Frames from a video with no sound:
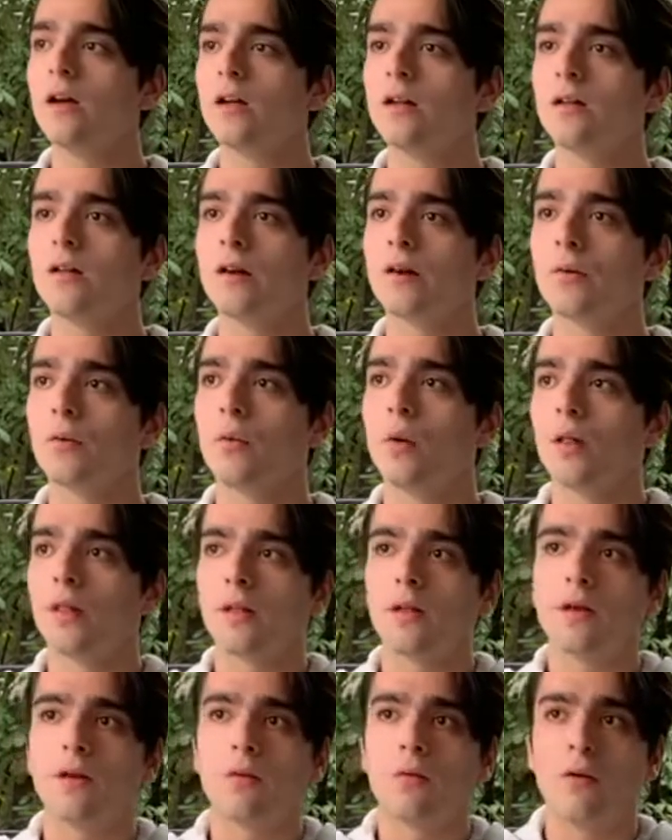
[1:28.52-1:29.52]
There
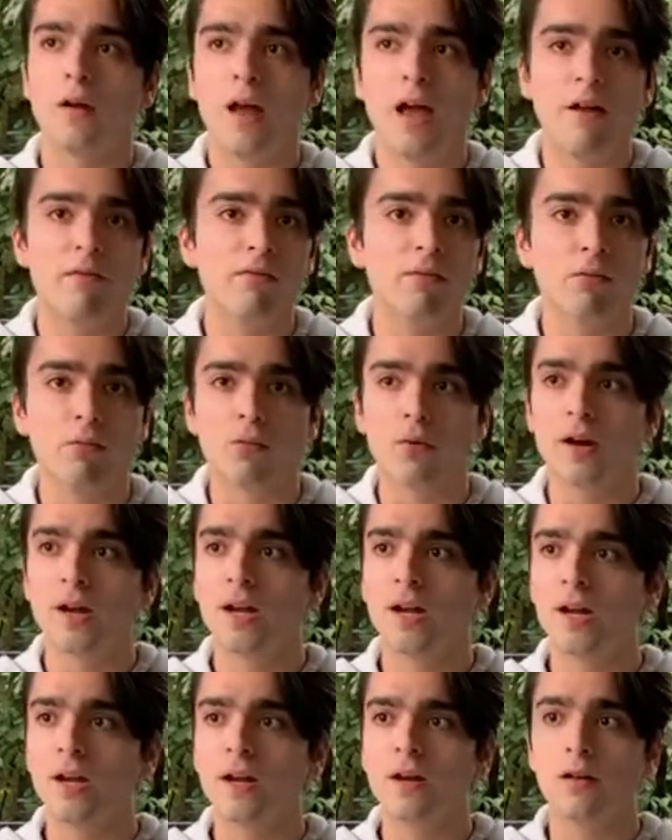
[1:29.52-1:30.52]
wasn't heavy
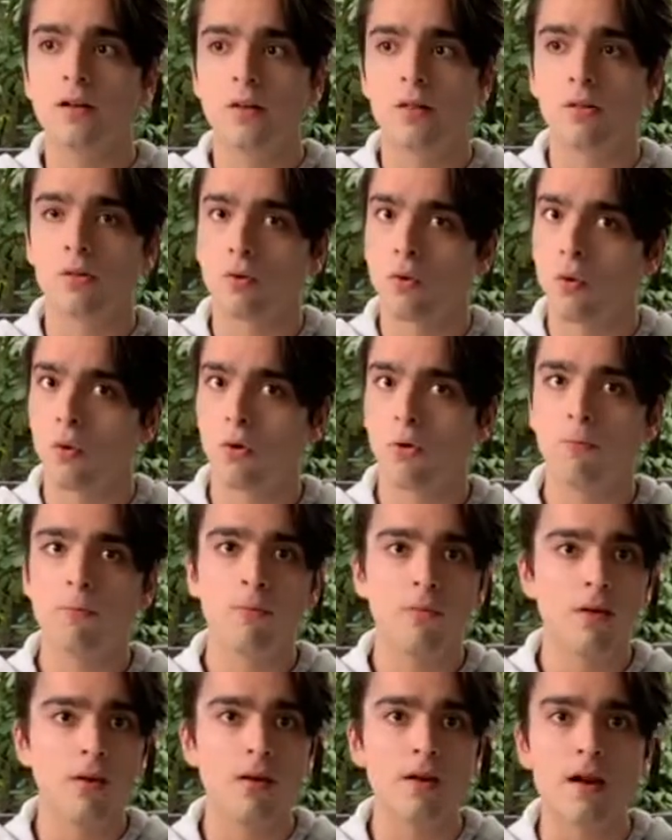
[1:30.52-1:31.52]
rain, storm,
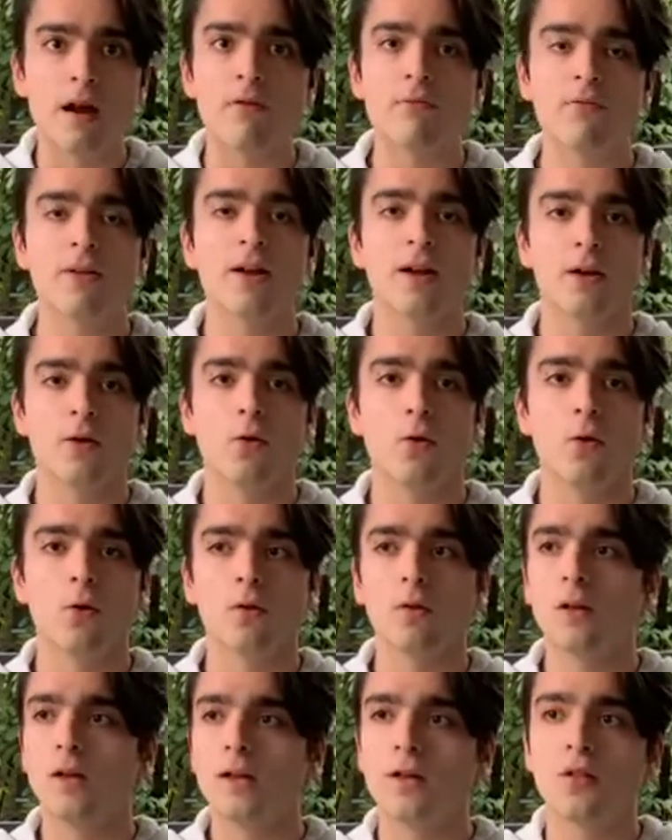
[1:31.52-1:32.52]
nothing at
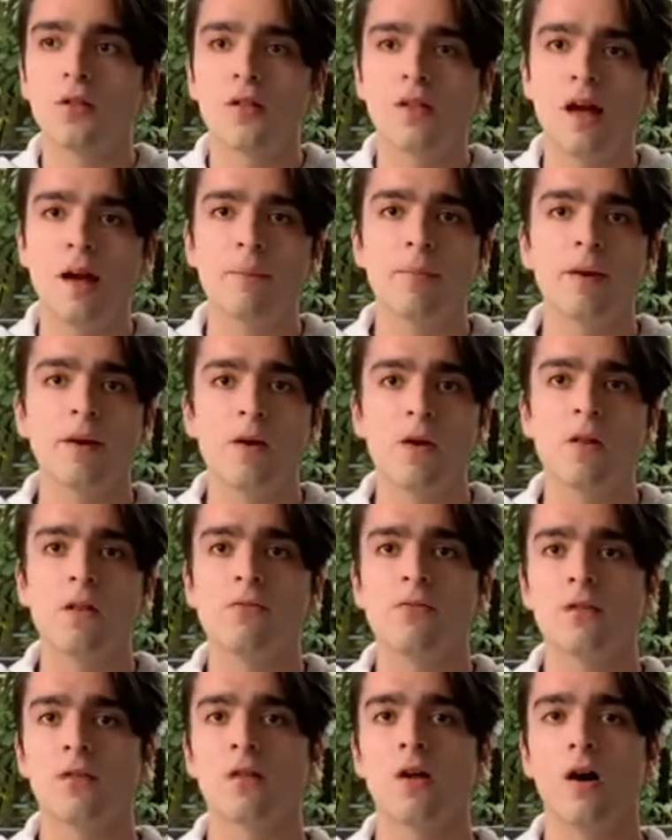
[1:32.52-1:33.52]
all. It just happened all
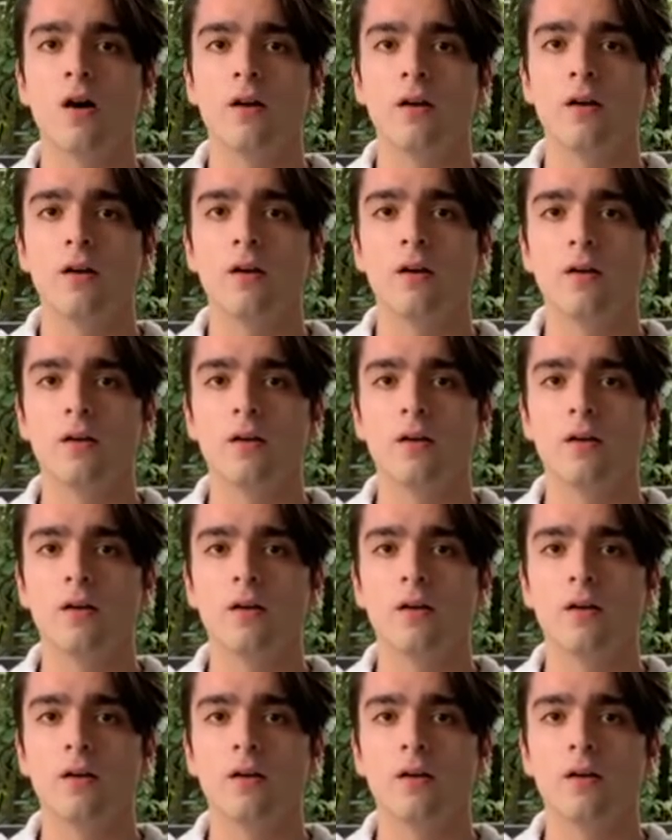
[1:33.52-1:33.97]
of a sudden.